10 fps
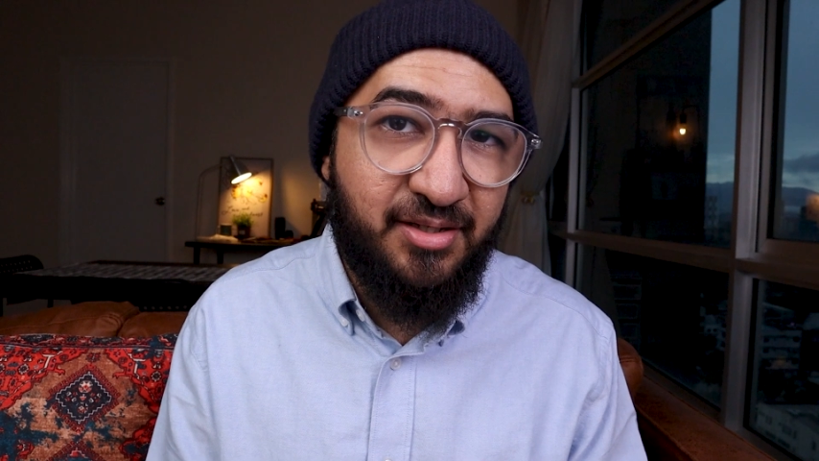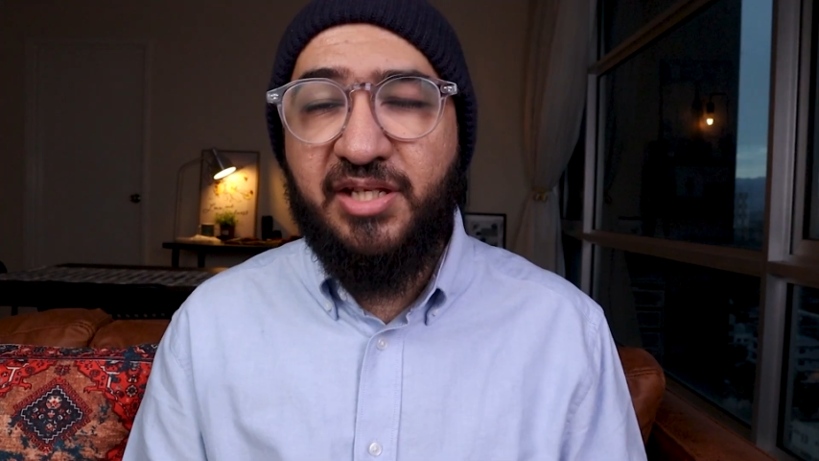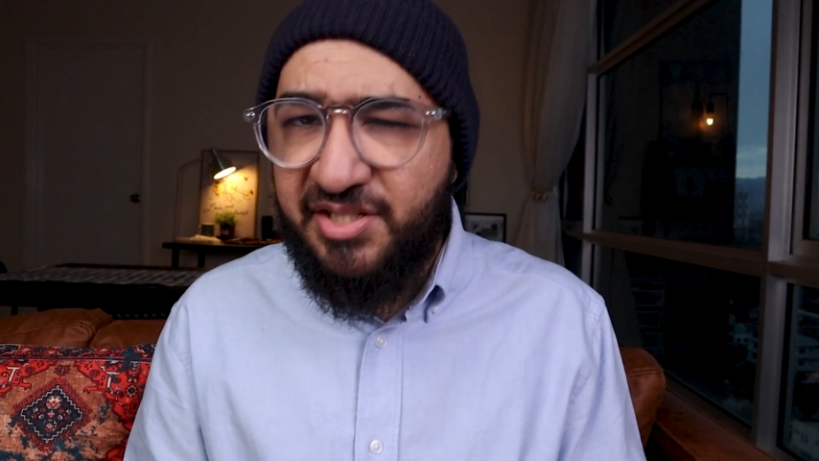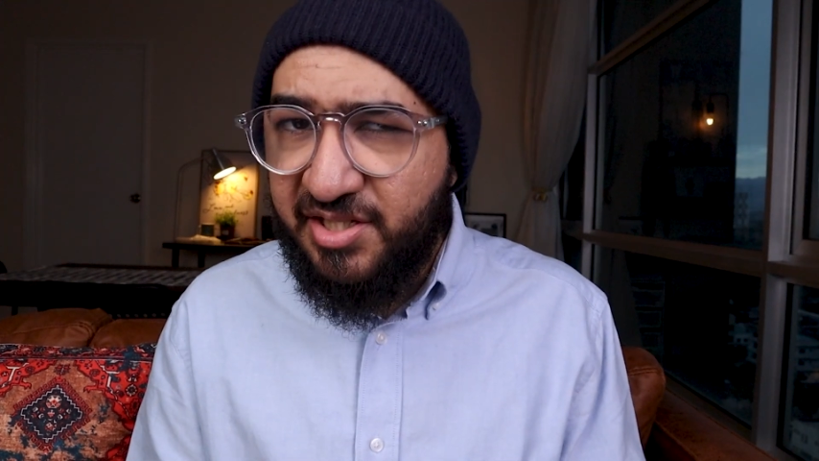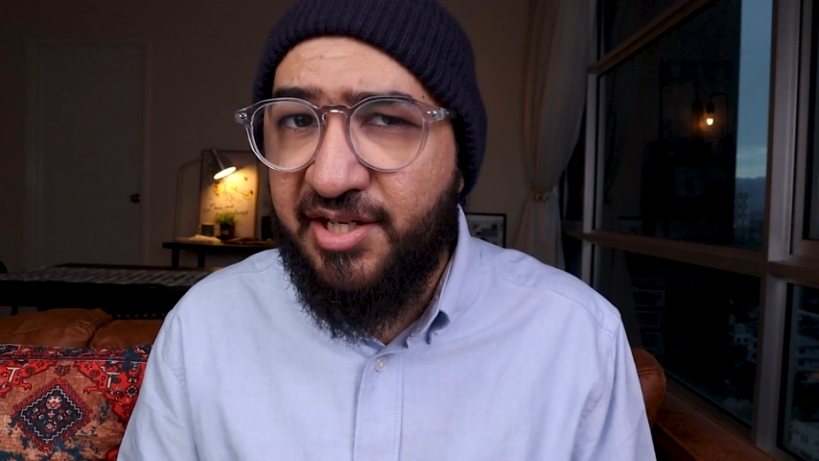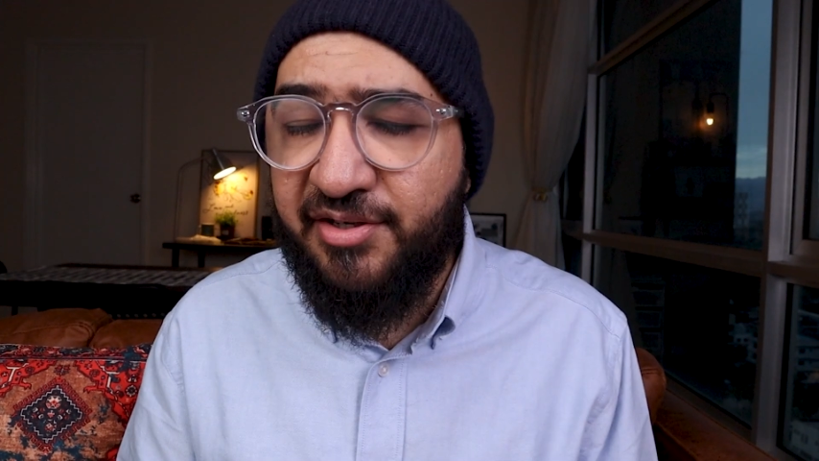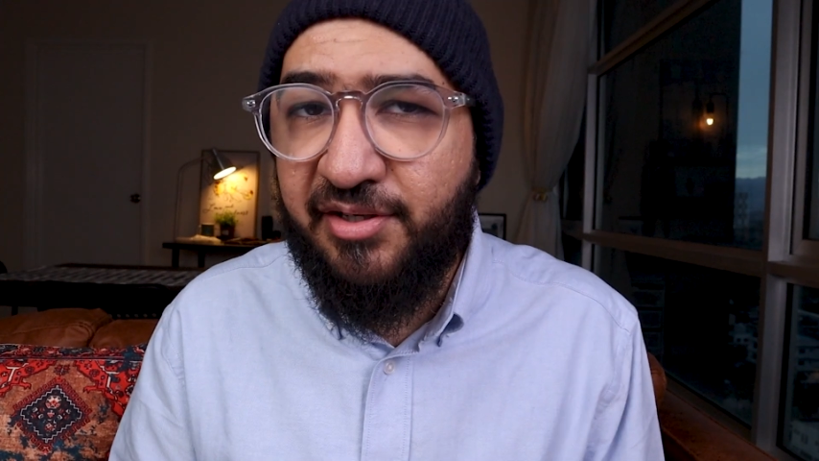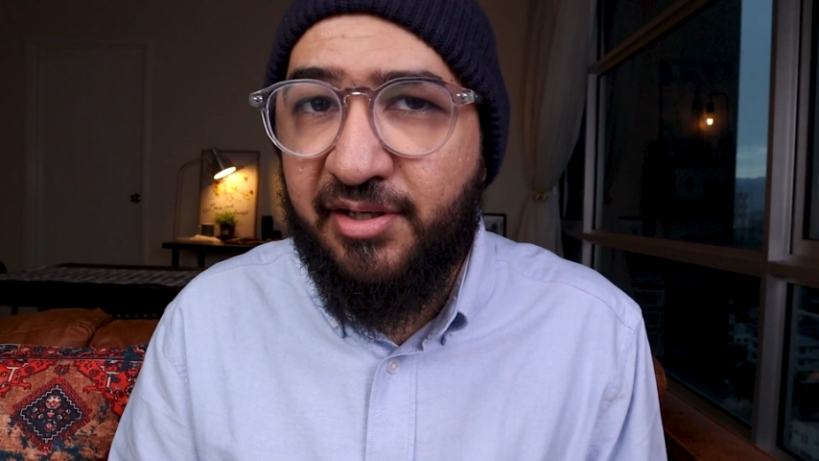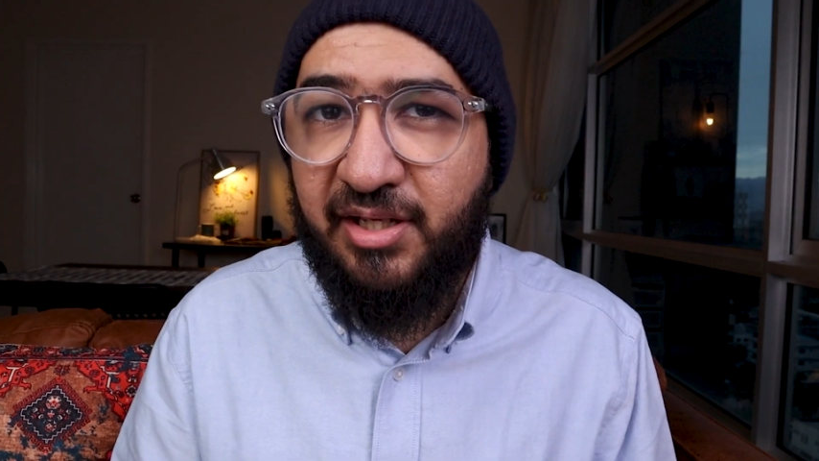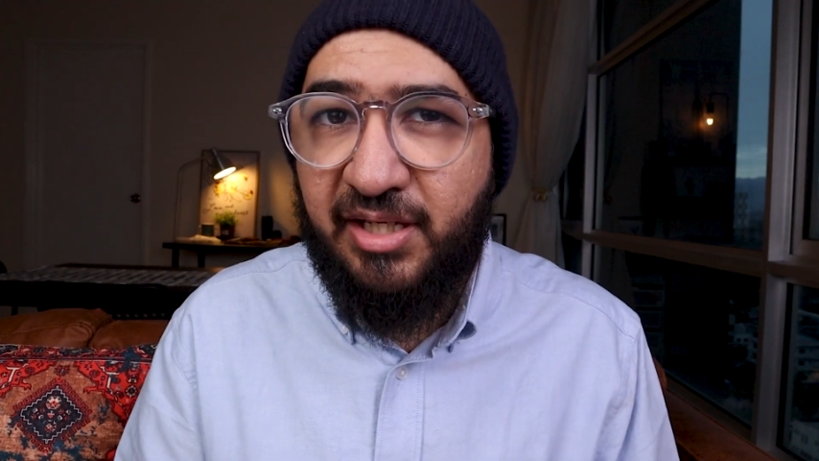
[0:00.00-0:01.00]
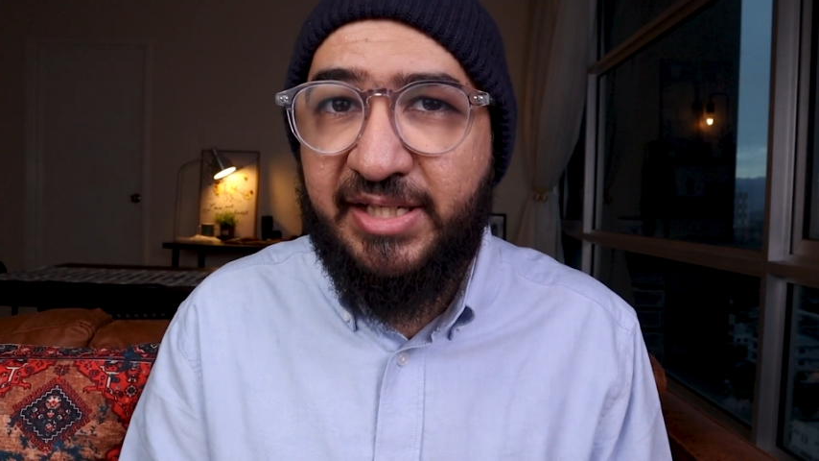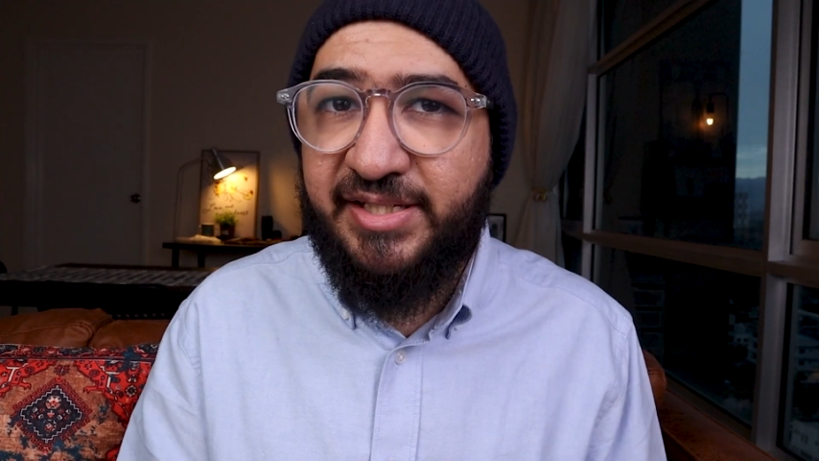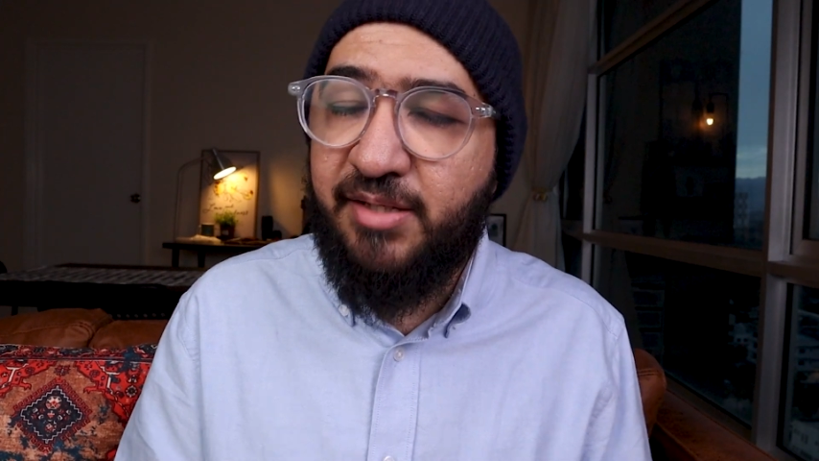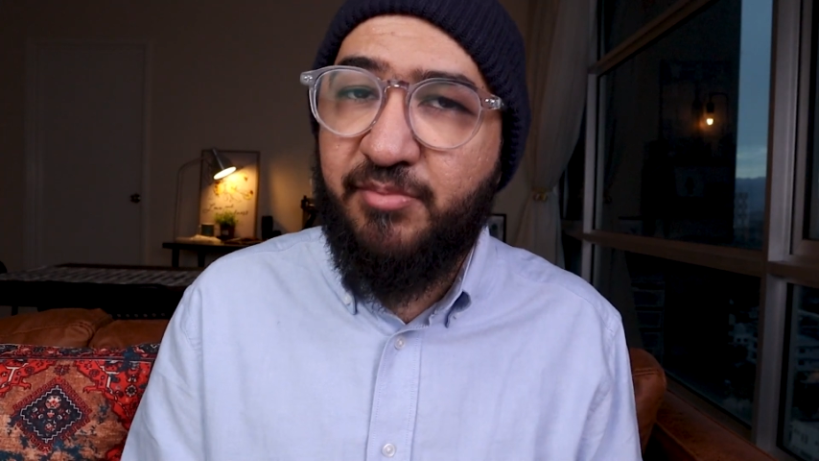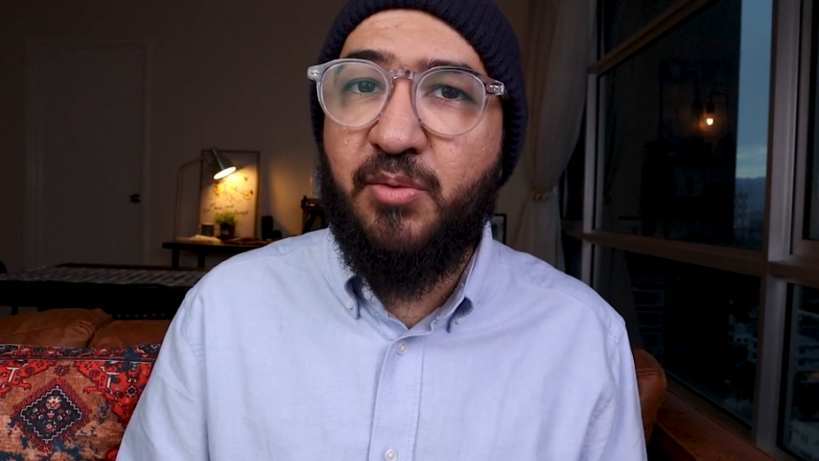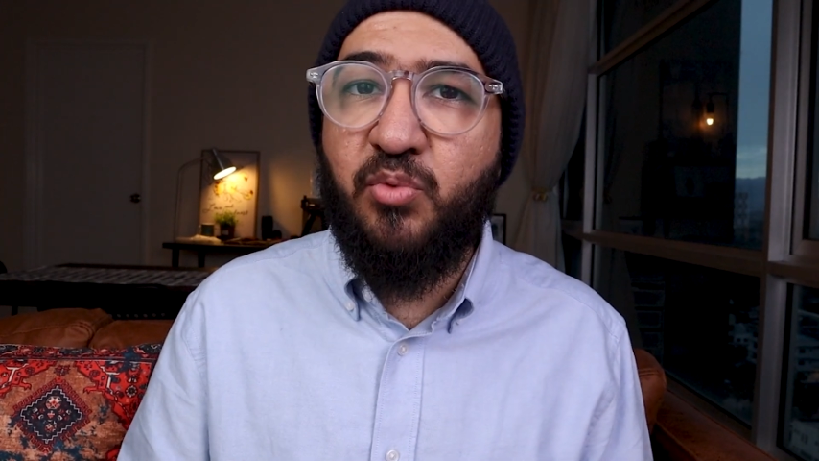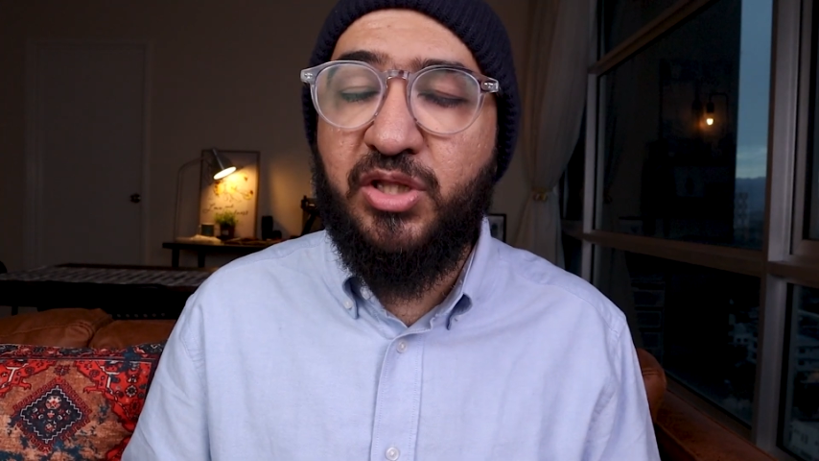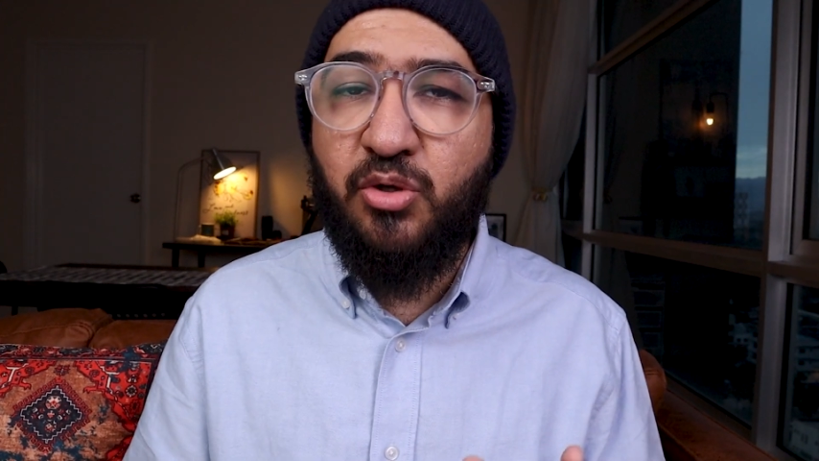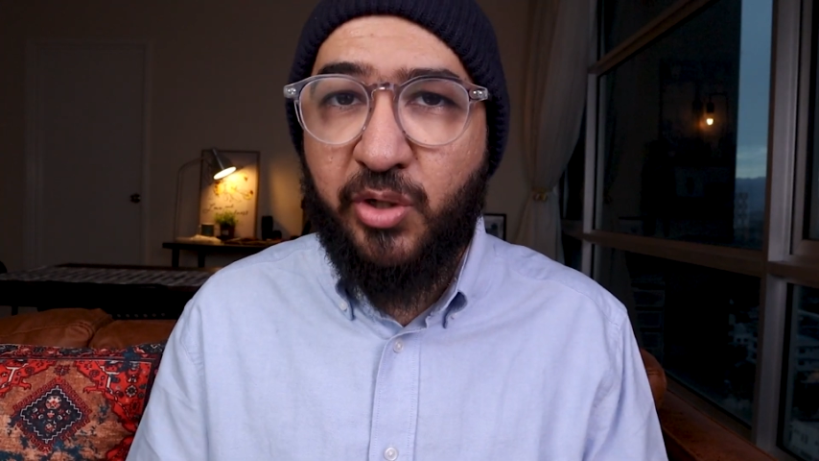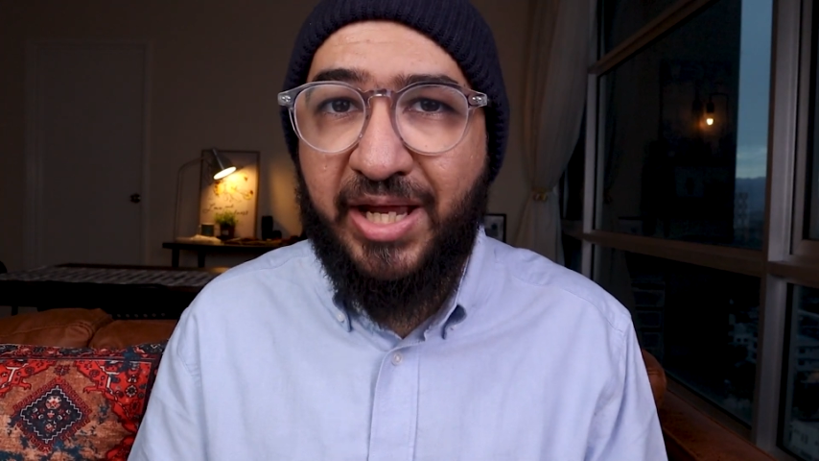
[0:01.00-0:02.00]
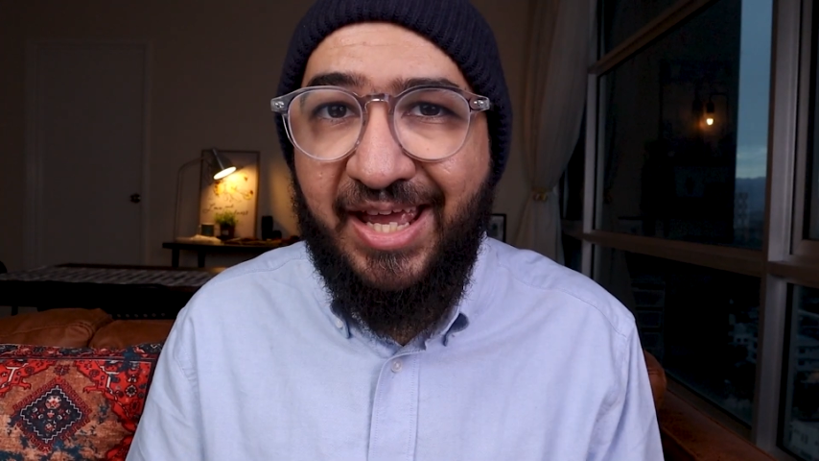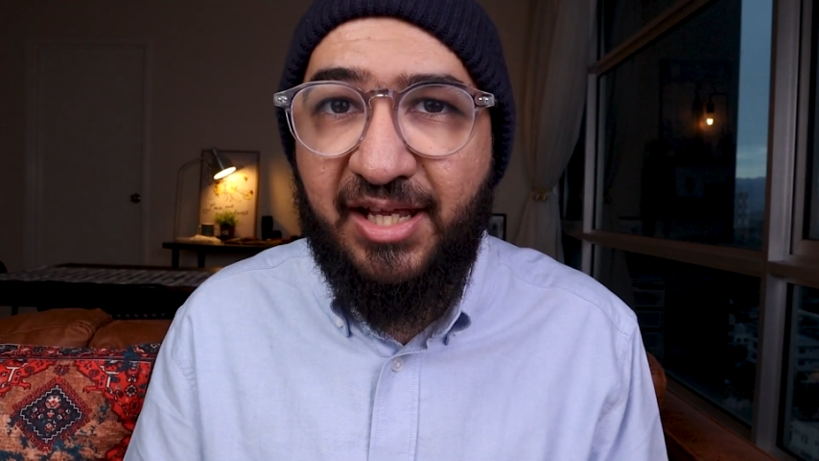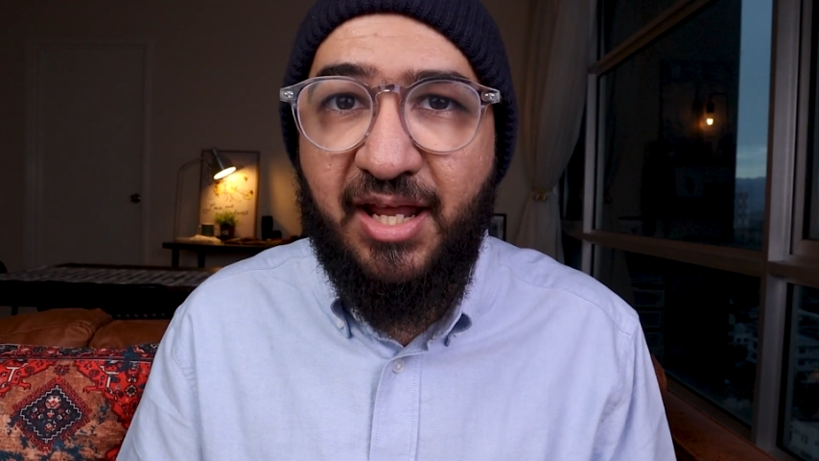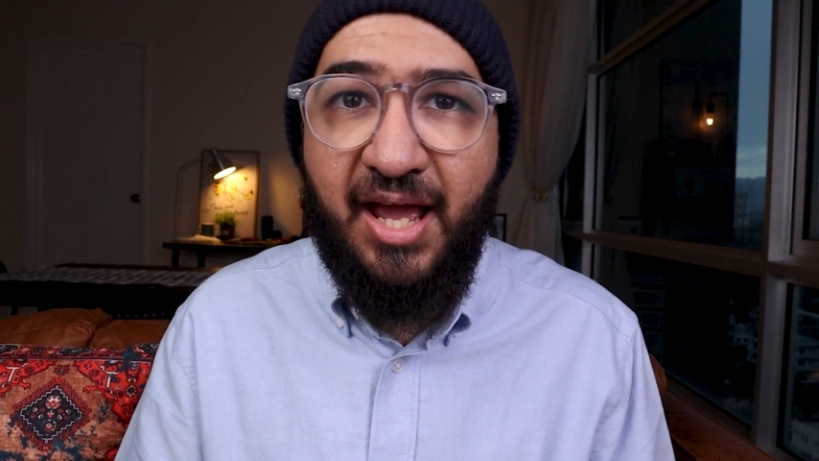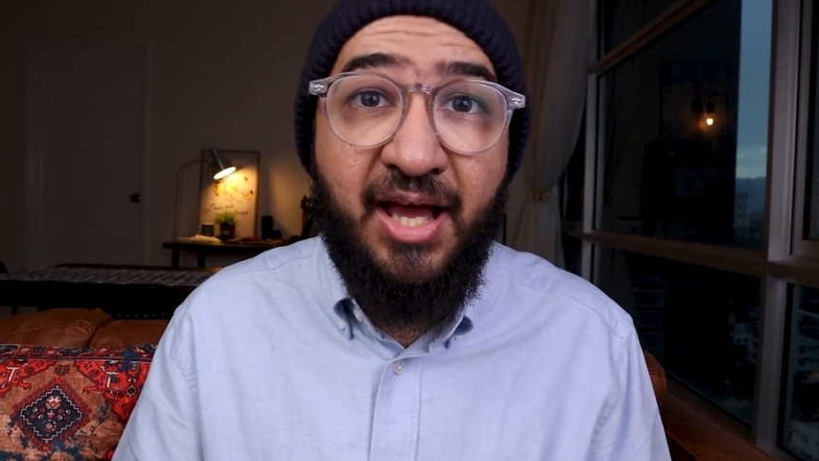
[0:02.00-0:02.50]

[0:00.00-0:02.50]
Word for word: This year, he teamed up with Norqain